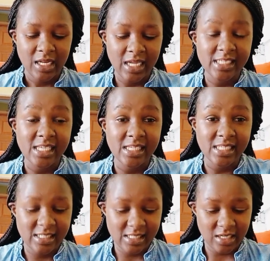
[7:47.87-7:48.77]

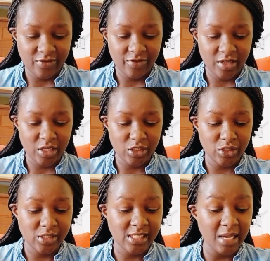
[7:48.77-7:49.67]

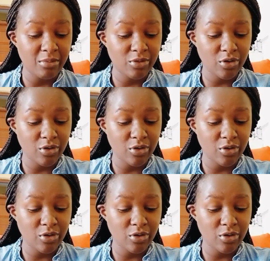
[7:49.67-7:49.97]
Some